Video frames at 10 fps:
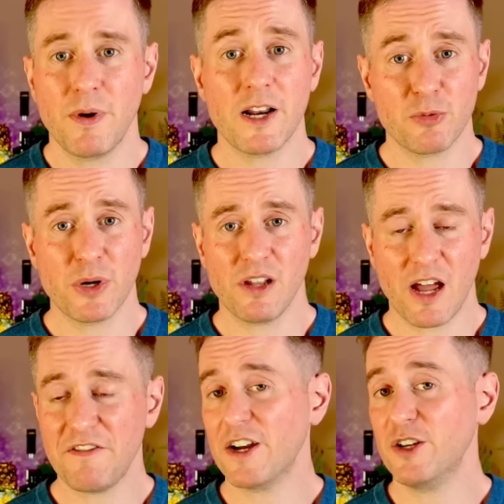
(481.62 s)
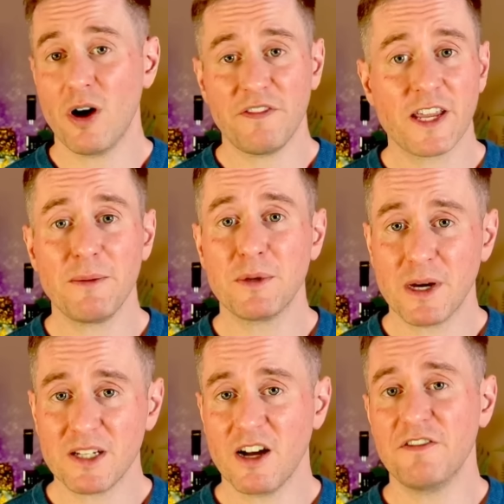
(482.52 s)
in real life, I do often keep to
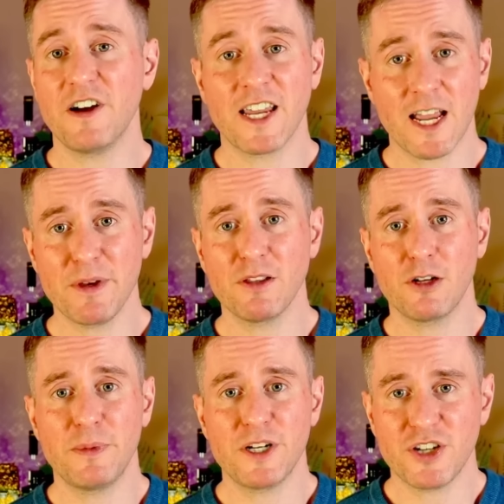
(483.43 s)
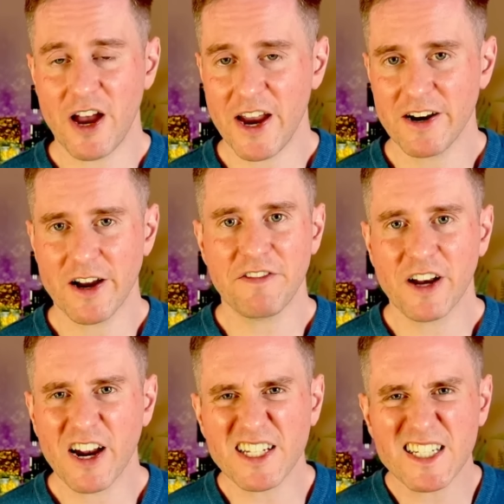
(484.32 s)
myself. I can be a little bit shy and I often
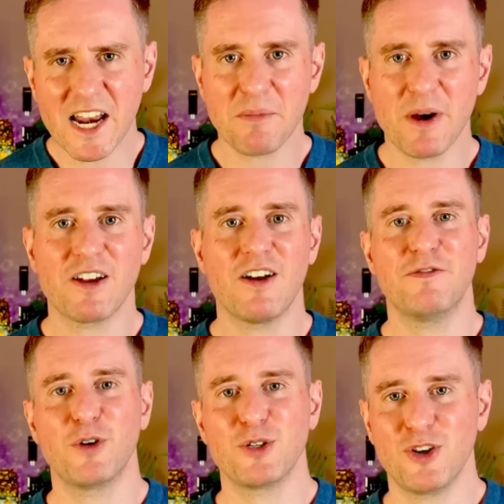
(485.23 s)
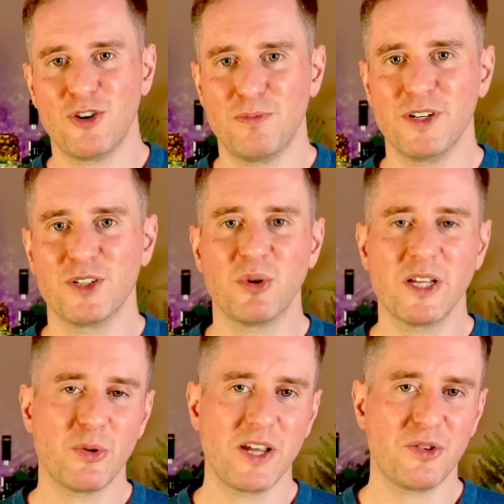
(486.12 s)
kind of stay in my comfort zone. But
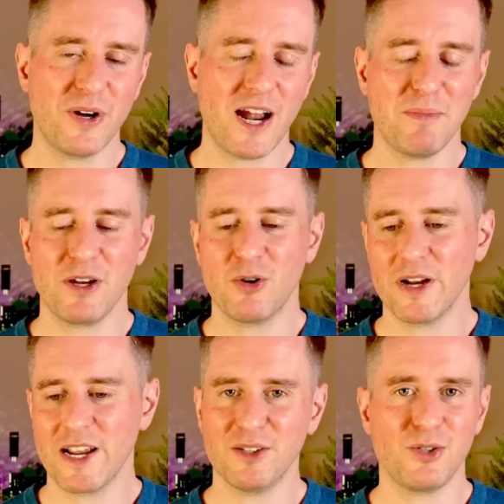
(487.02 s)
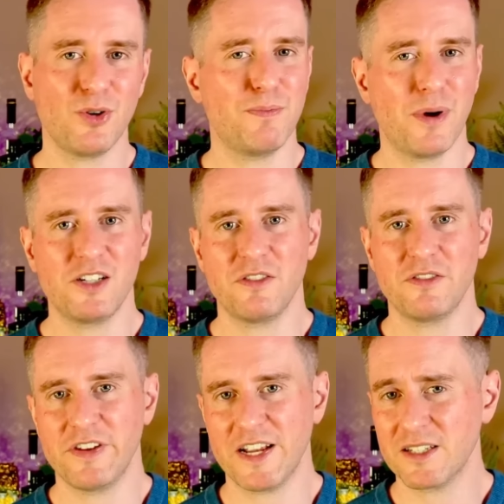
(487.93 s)
2023 had me going out to a bunch of
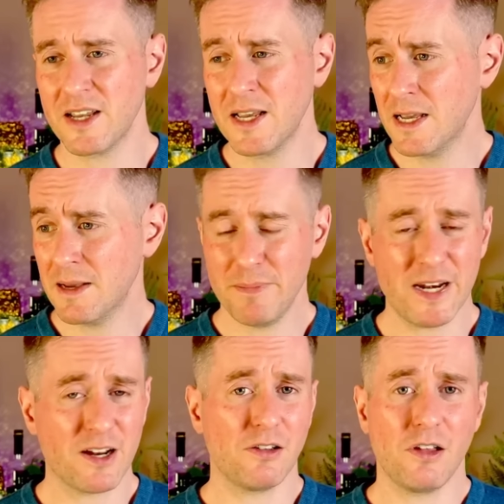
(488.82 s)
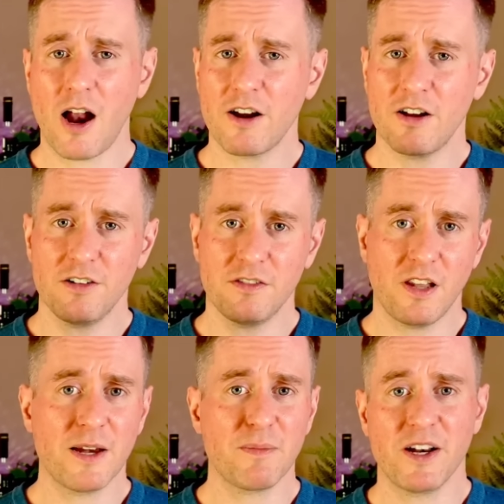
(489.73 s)
events, meeting a lot of
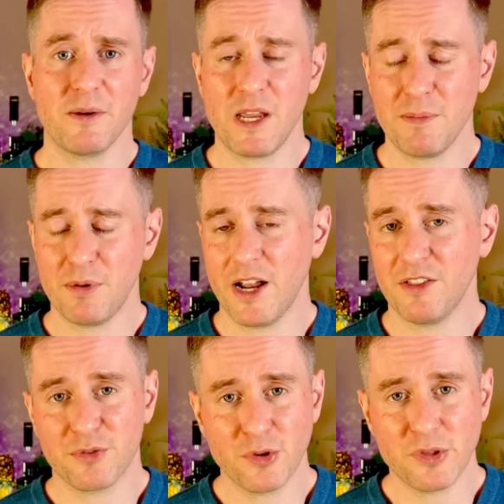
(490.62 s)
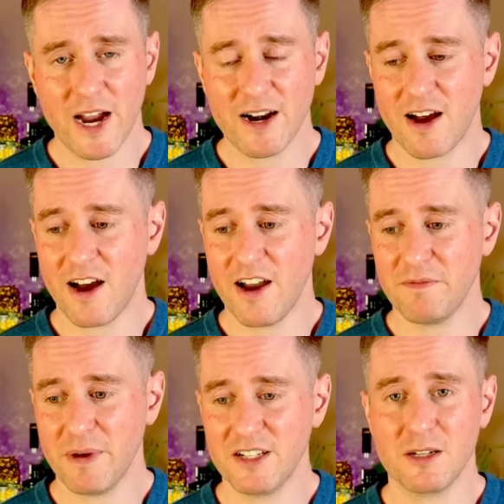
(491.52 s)
like-minded people. And through that, I've
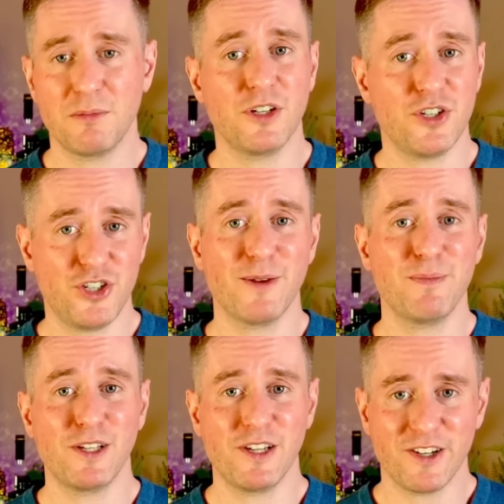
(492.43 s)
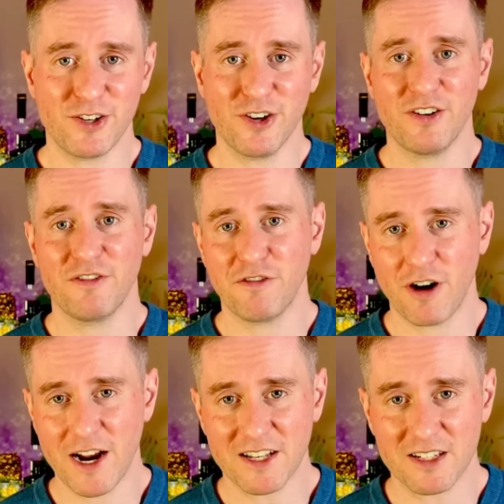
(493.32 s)
made some legitimately good
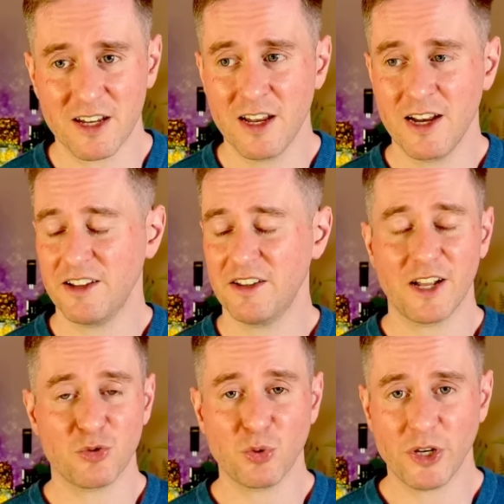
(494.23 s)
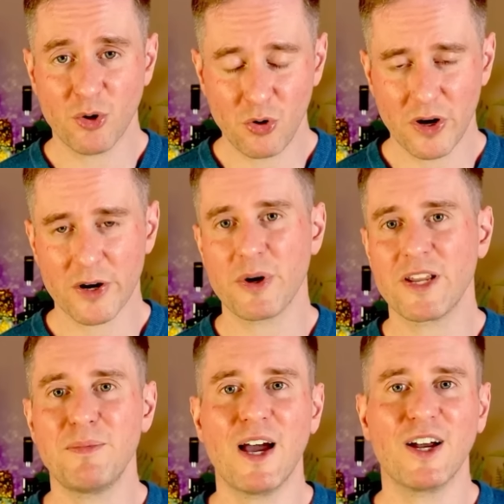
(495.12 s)
friends. I think that's really cool and I want to
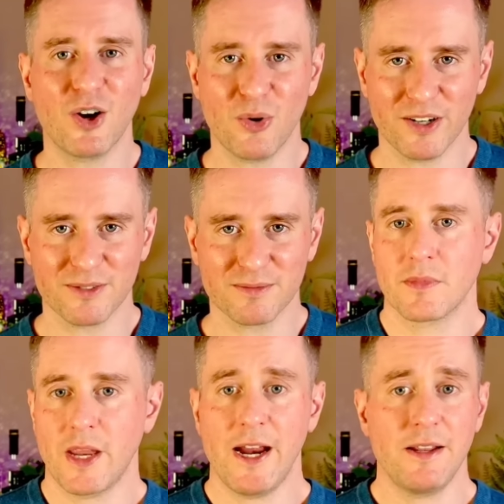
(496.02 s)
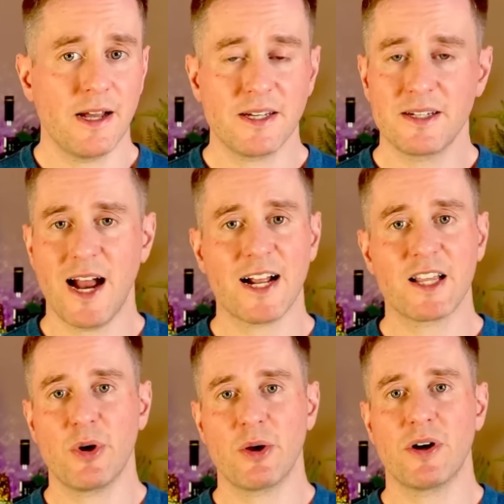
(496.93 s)
keep that going. And that's
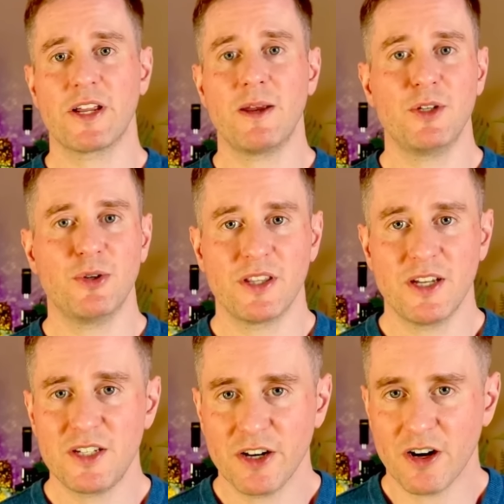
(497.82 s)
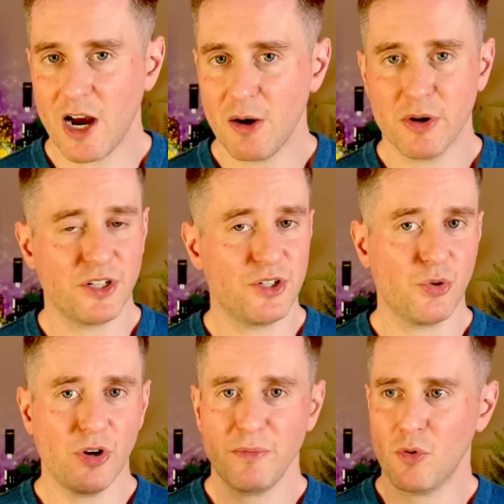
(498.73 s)
exactly what I want to keep doing this year. I want to
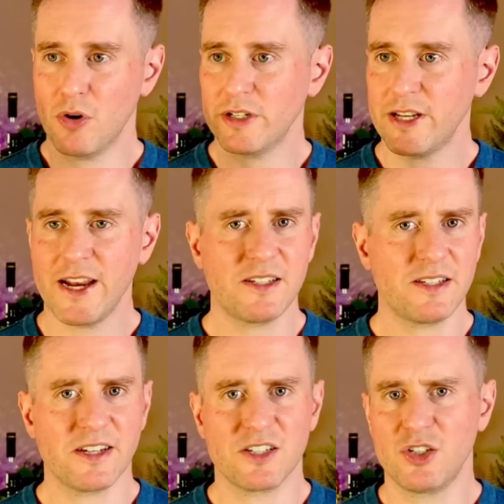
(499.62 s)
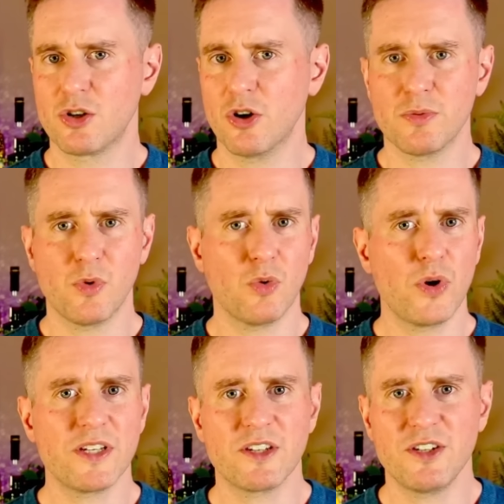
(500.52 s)
join more tastings, go to more
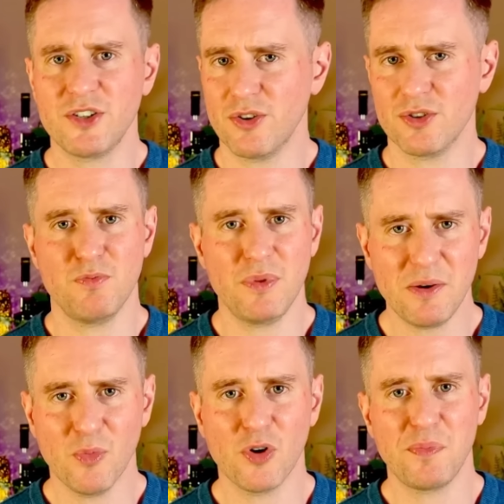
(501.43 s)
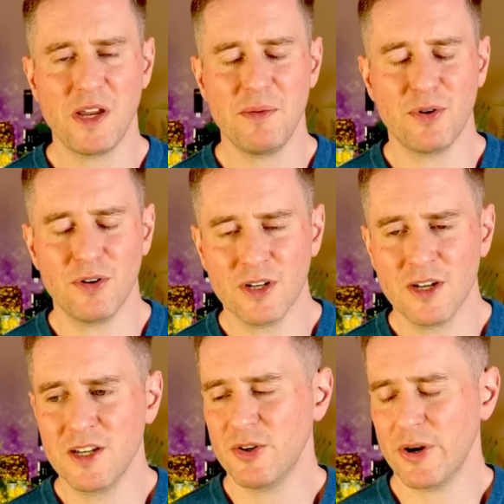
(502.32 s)
whiskey shows, meet more people.
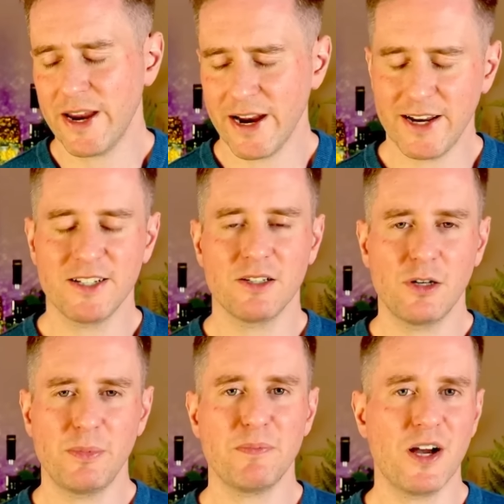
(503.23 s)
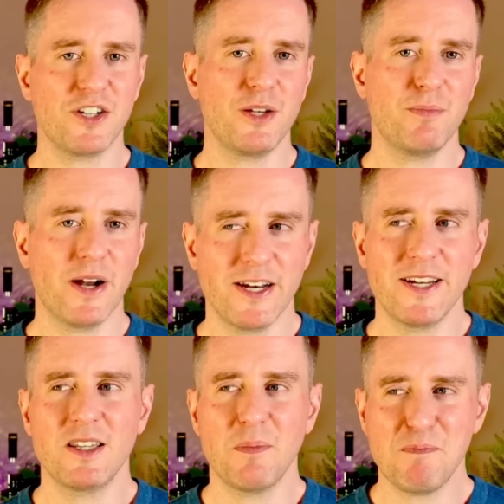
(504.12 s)
So again, it's a little bit mushy, but it
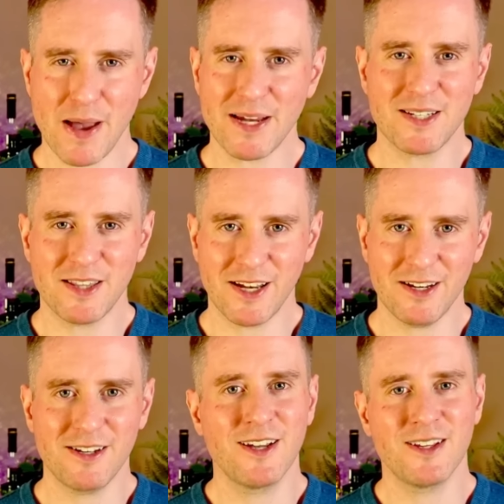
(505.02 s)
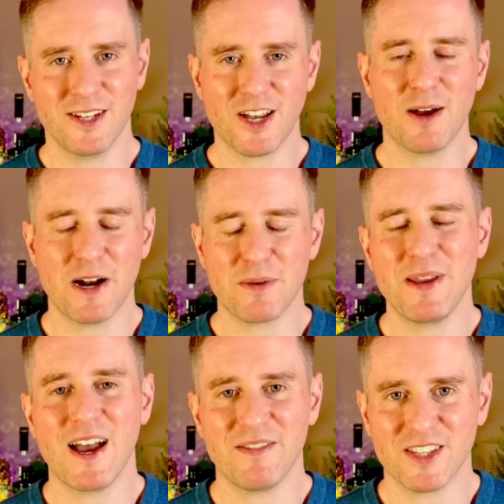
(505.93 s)
is the best thing that's come out of
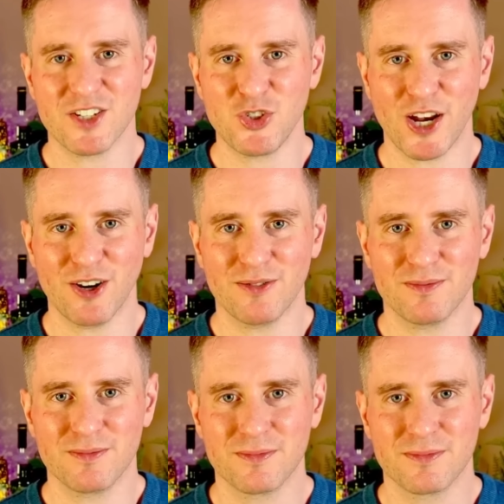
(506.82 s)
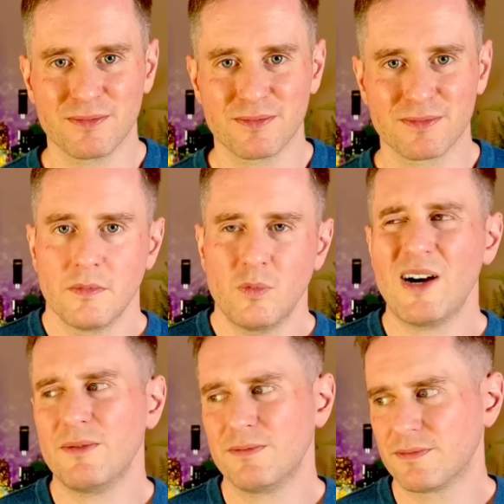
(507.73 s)
me having this channel.
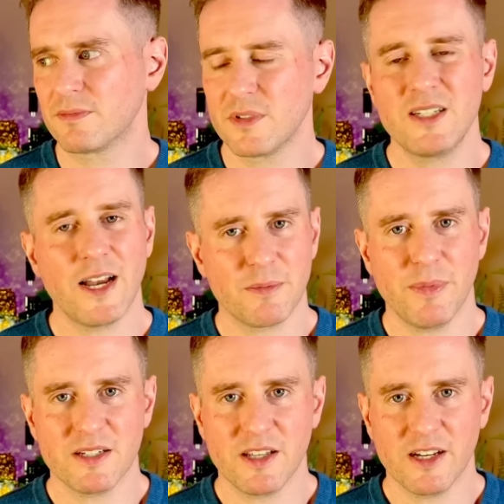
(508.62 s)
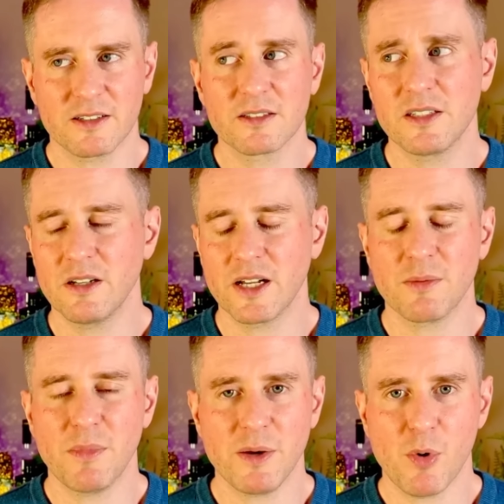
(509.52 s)
Well, second best thing. Still like the
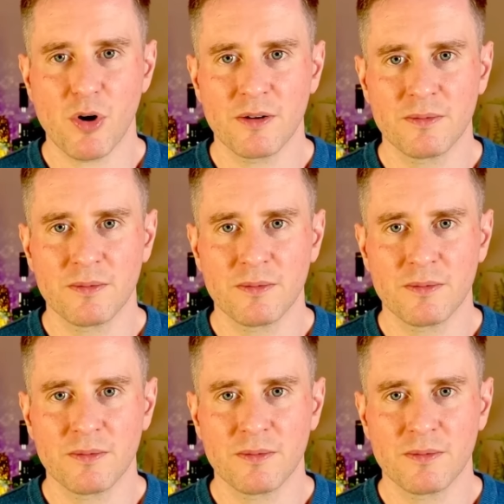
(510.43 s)
money more.